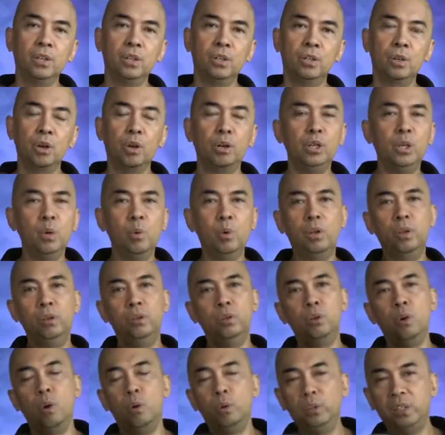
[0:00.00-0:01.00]
So you will
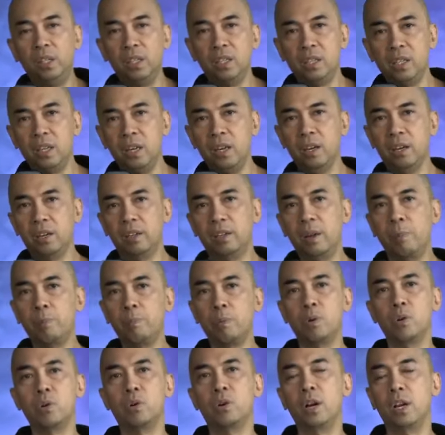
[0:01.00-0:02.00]
notice here the
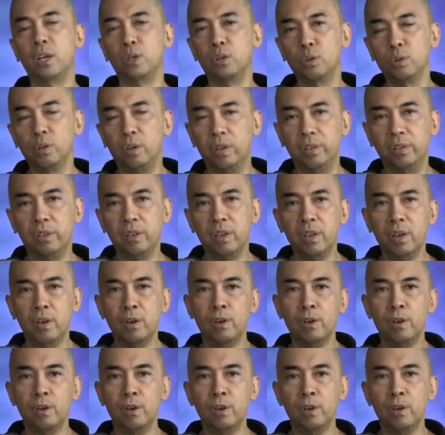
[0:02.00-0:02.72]
progression